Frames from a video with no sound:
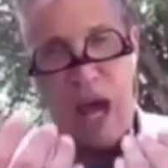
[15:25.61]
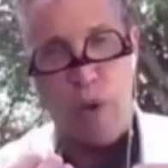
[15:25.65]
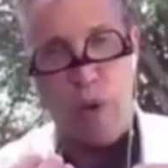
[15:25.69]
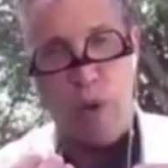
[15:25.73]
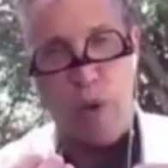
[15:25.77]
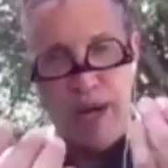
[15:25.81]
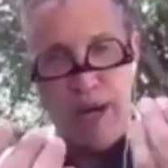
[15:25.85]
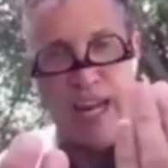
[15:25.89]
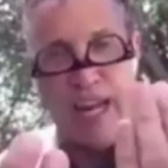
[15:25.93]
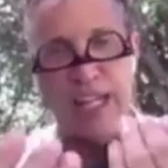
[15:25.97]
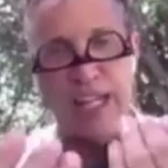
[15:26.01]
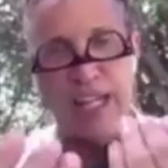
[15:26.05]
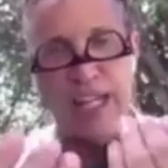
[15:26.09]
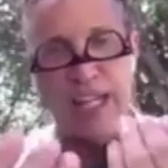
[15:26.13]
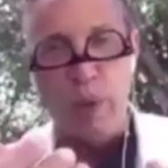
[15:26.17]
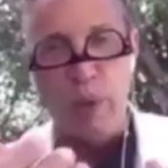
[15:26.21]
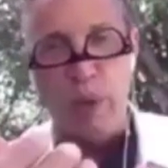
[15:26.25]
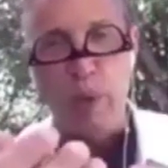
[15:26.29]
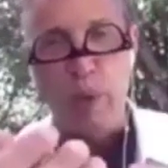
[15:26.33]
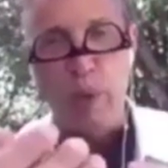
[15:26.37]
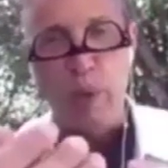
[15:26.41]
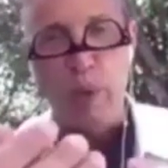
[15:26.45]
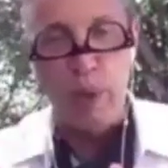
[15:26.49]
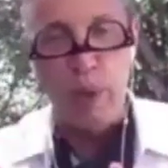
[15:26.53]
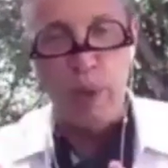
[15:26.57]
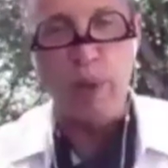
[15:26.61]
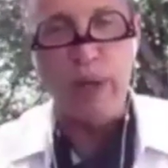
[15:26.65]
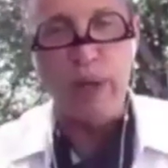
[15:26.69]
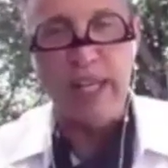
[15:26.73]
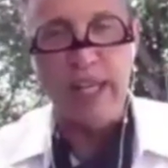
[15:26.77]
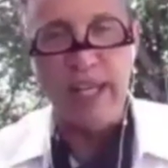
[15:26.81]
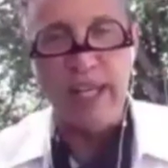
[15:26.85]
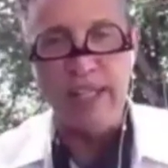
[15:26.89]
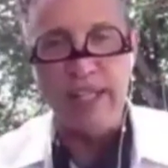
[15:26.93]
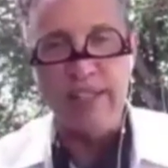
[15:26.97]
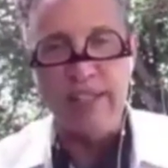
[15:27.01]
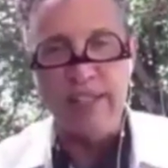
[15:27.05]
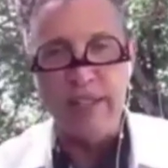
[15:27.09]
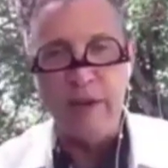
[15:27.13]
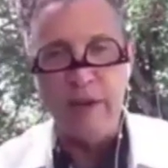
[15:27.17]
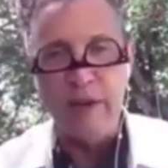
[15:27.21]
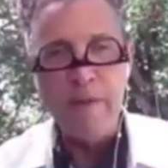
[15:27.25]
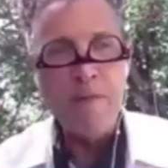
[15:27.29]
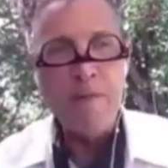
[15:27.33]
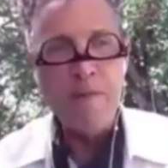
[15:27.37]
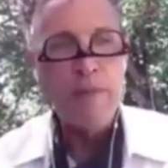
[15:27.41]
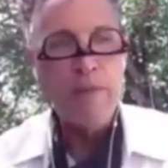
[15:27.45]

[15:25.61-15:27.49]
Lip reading: our hands when we were kids,